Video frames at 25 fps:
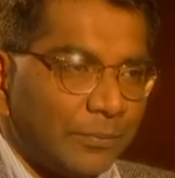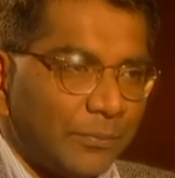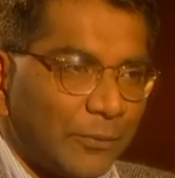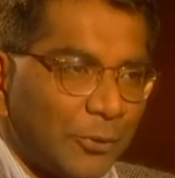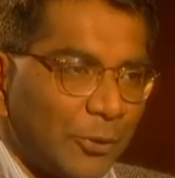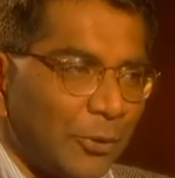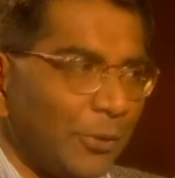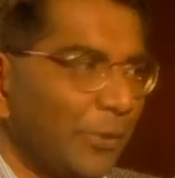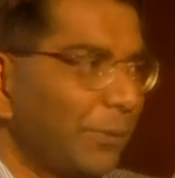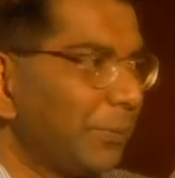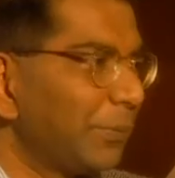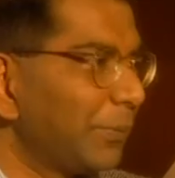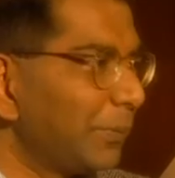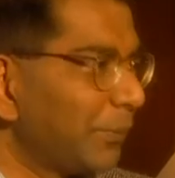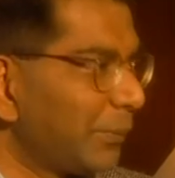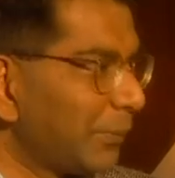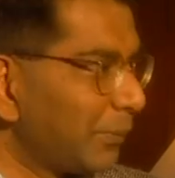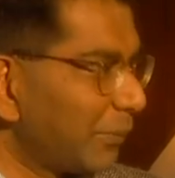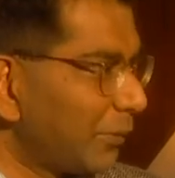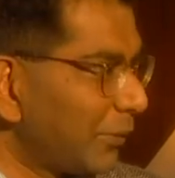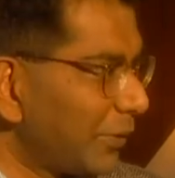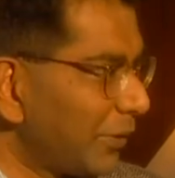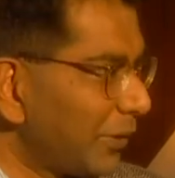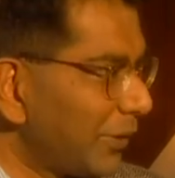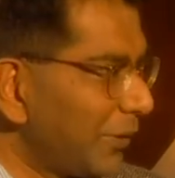You know,
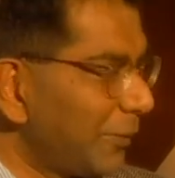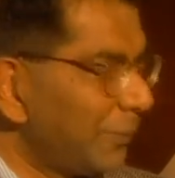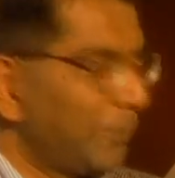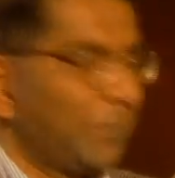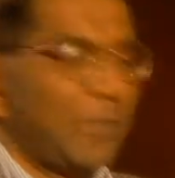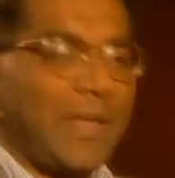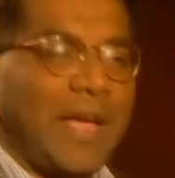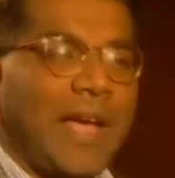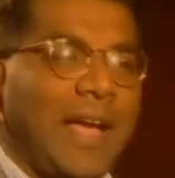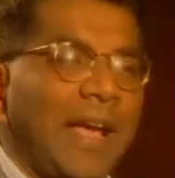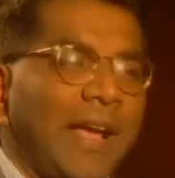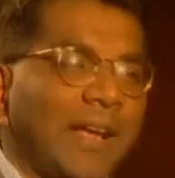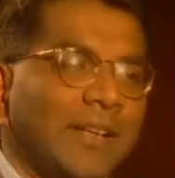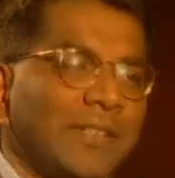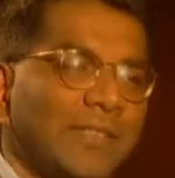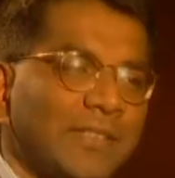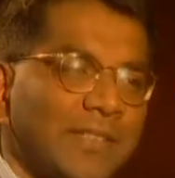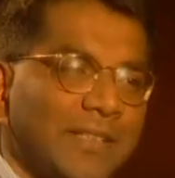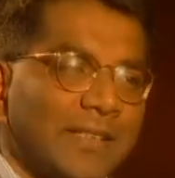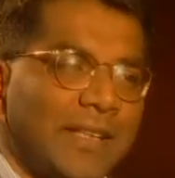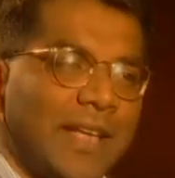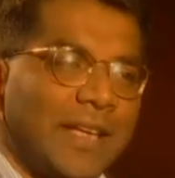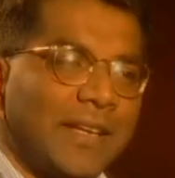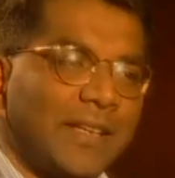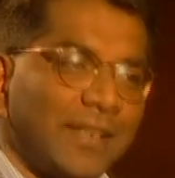angst
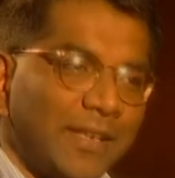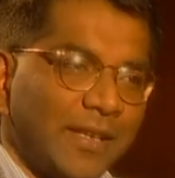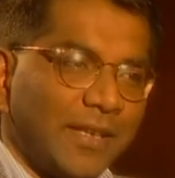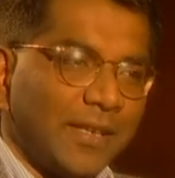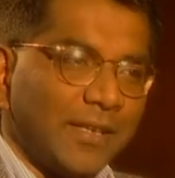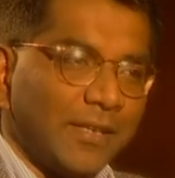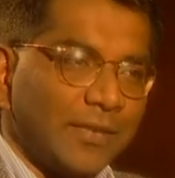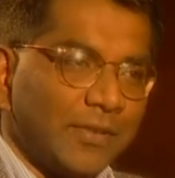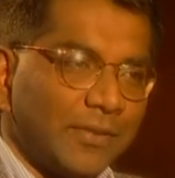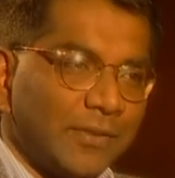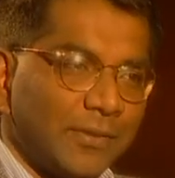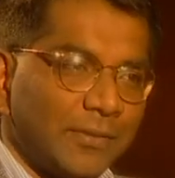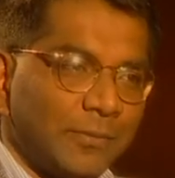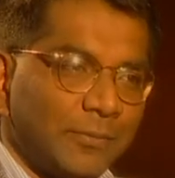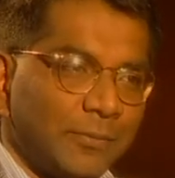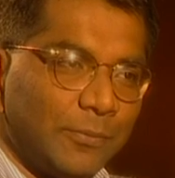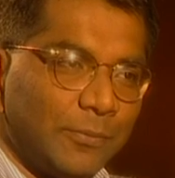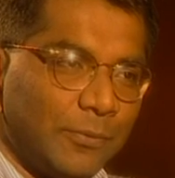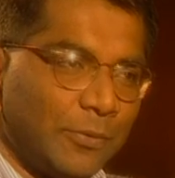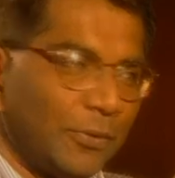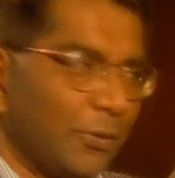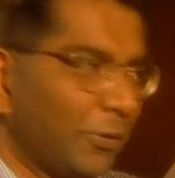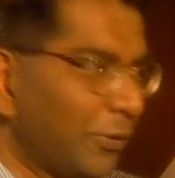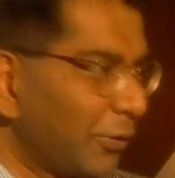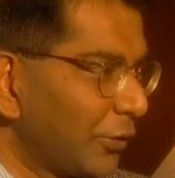at that age,
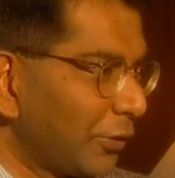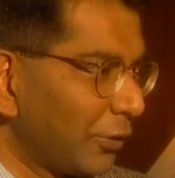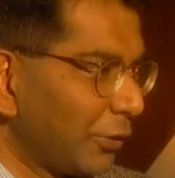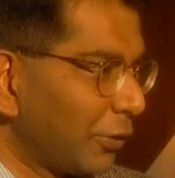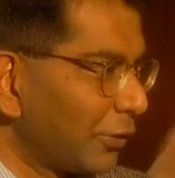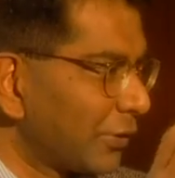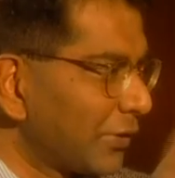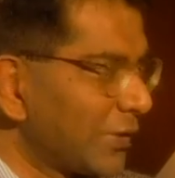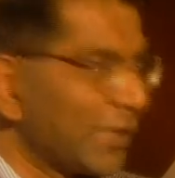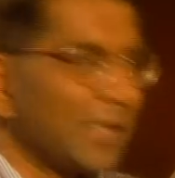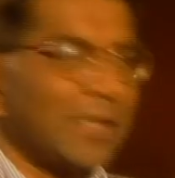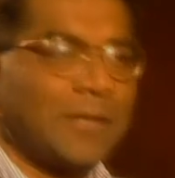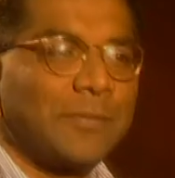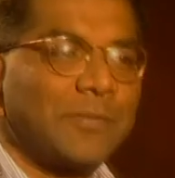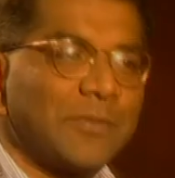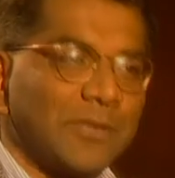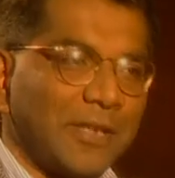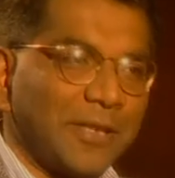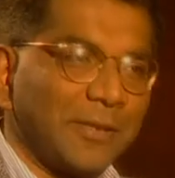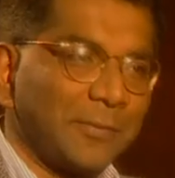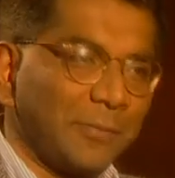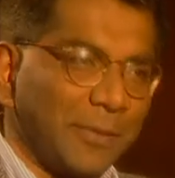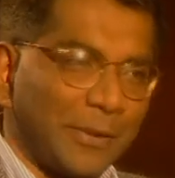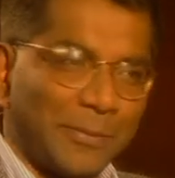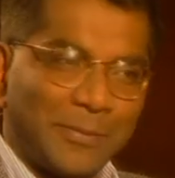your
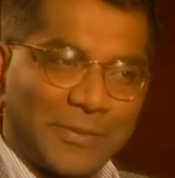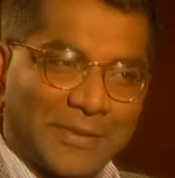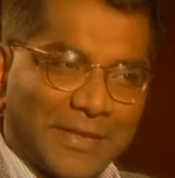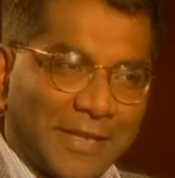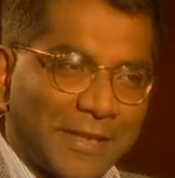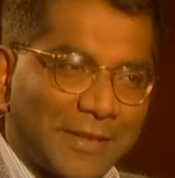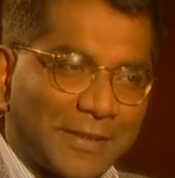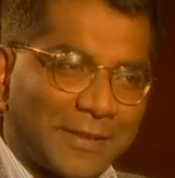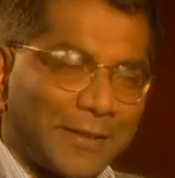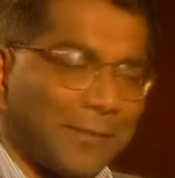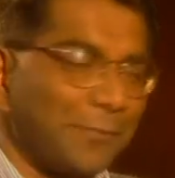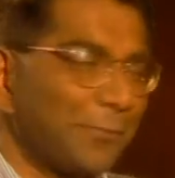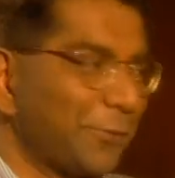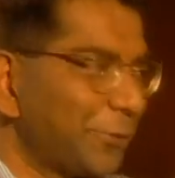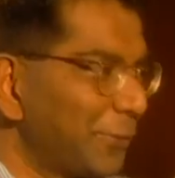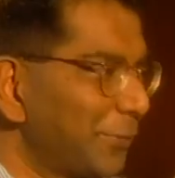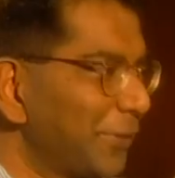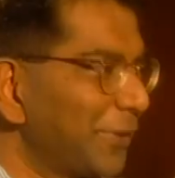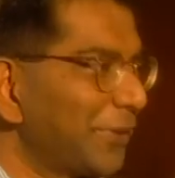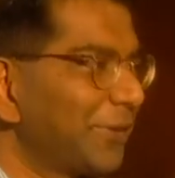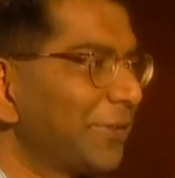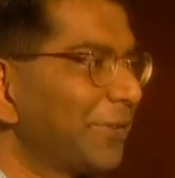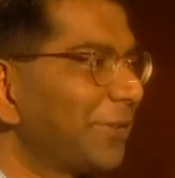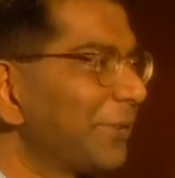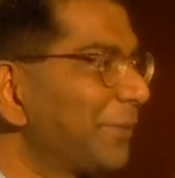circumstance might be slightly different,
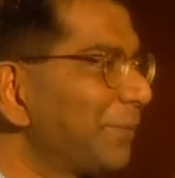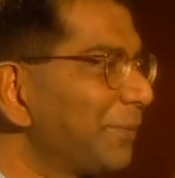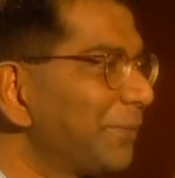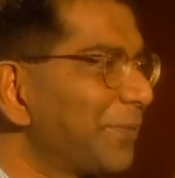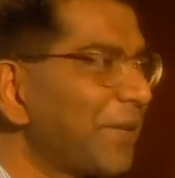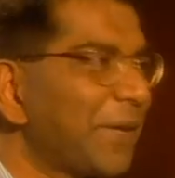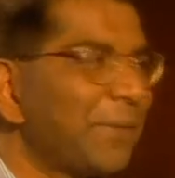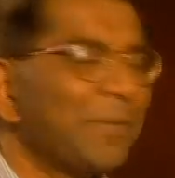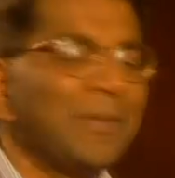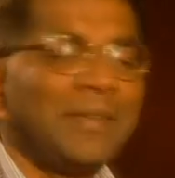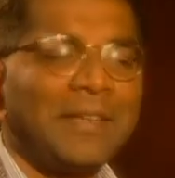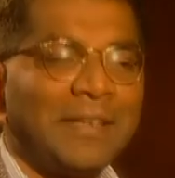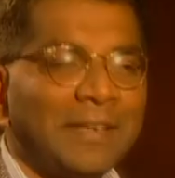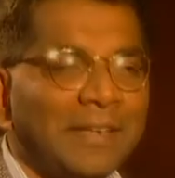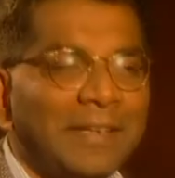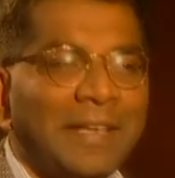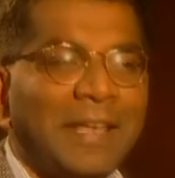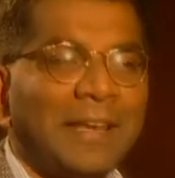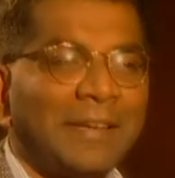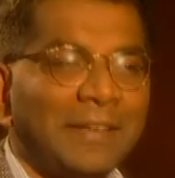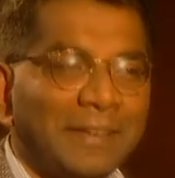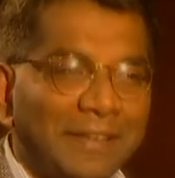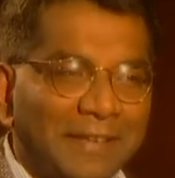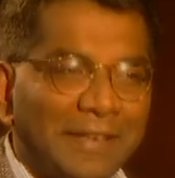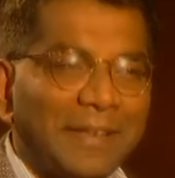but, I mean, they
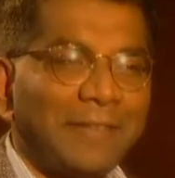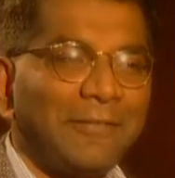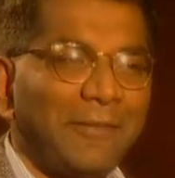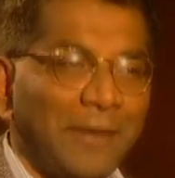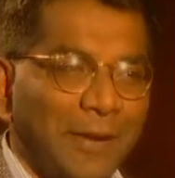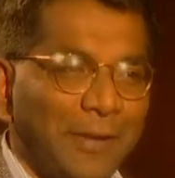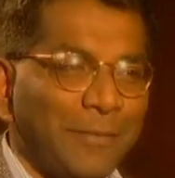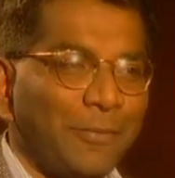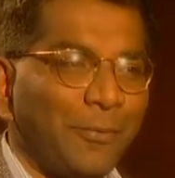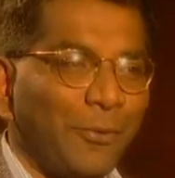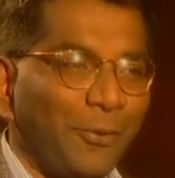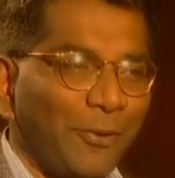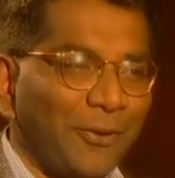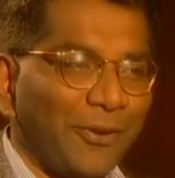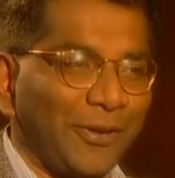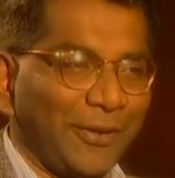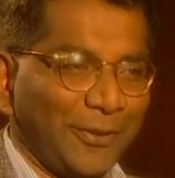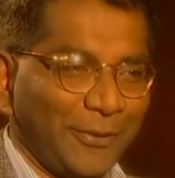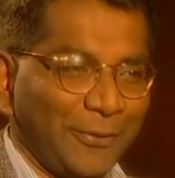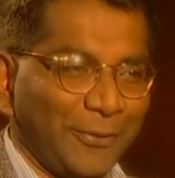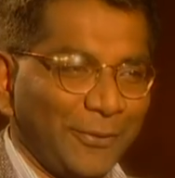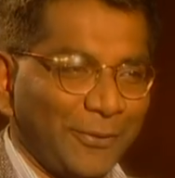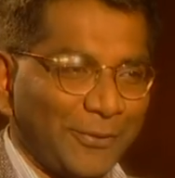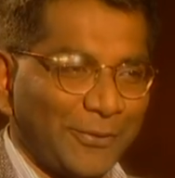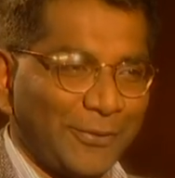can get very boring,
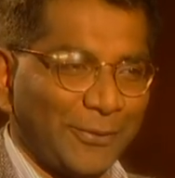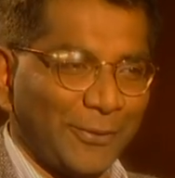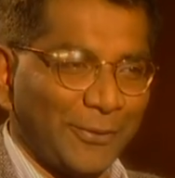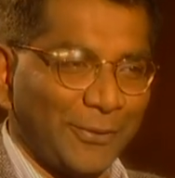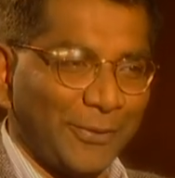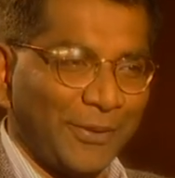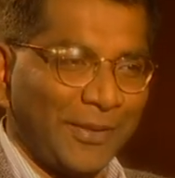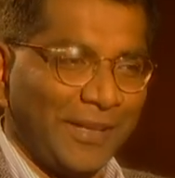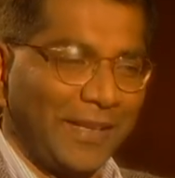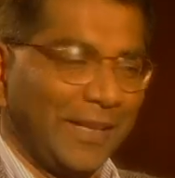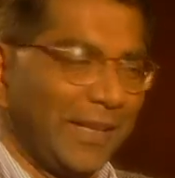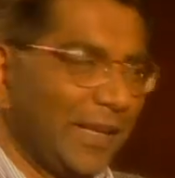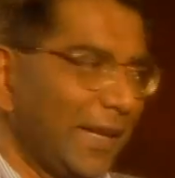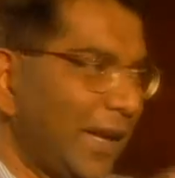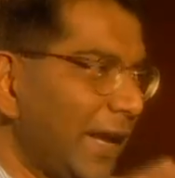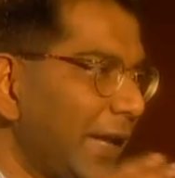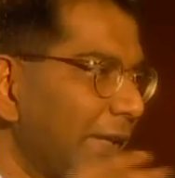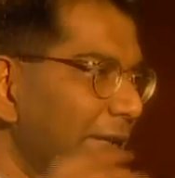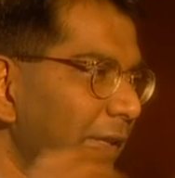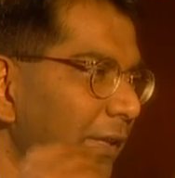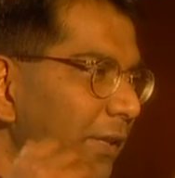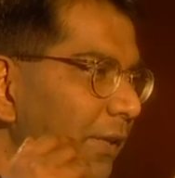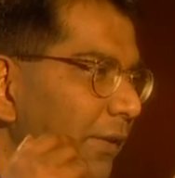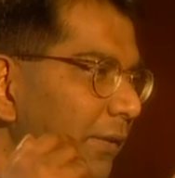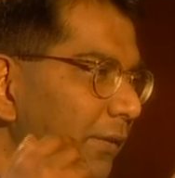you know, so... And
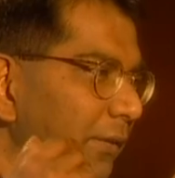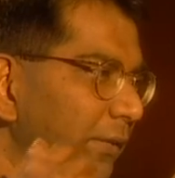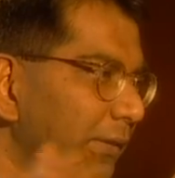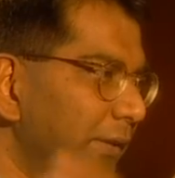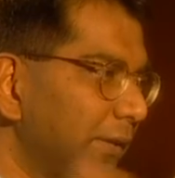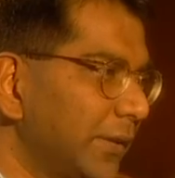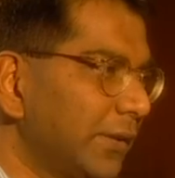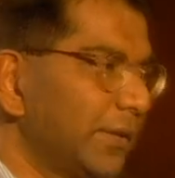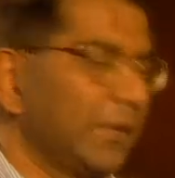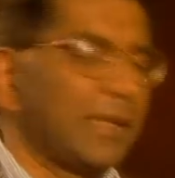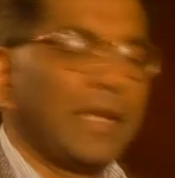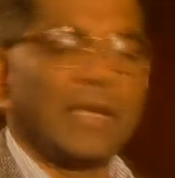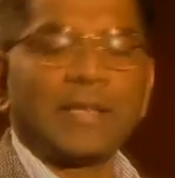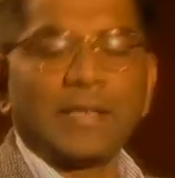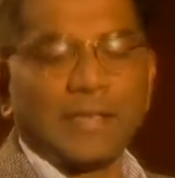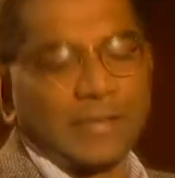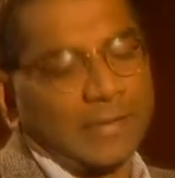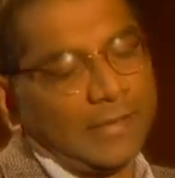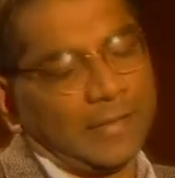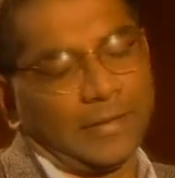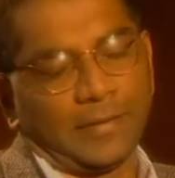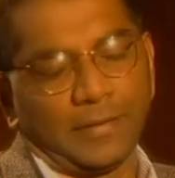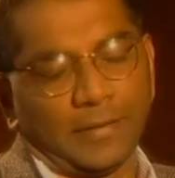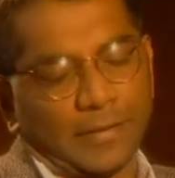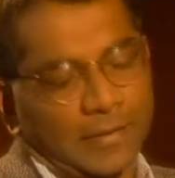they're, as I
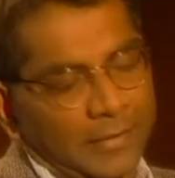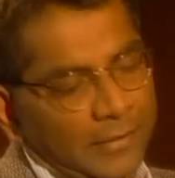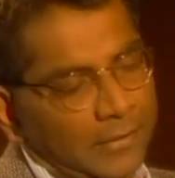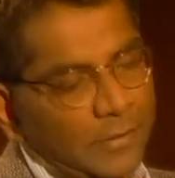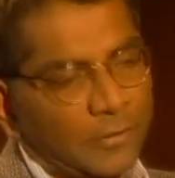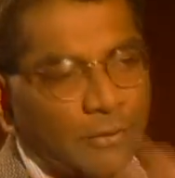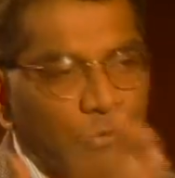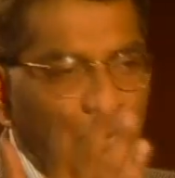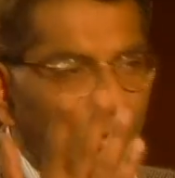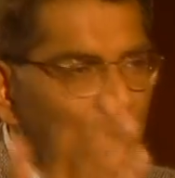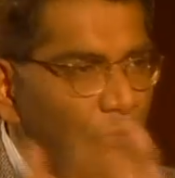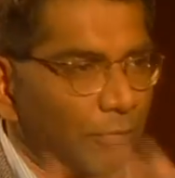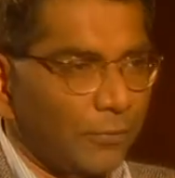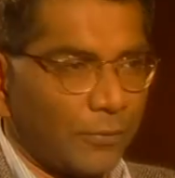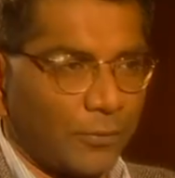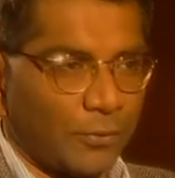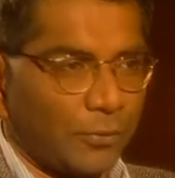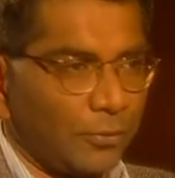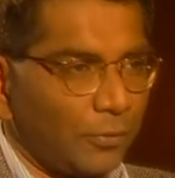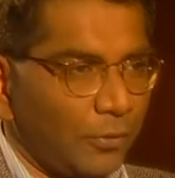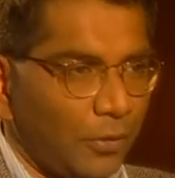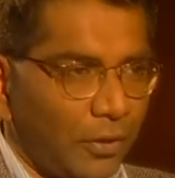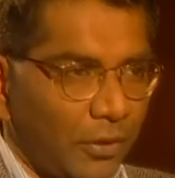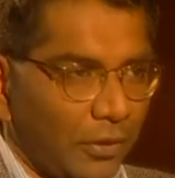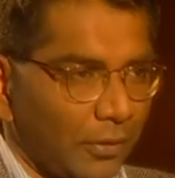say, they just go on for
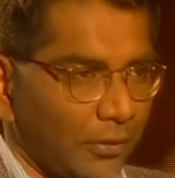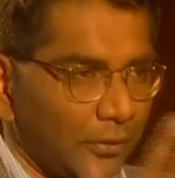too long.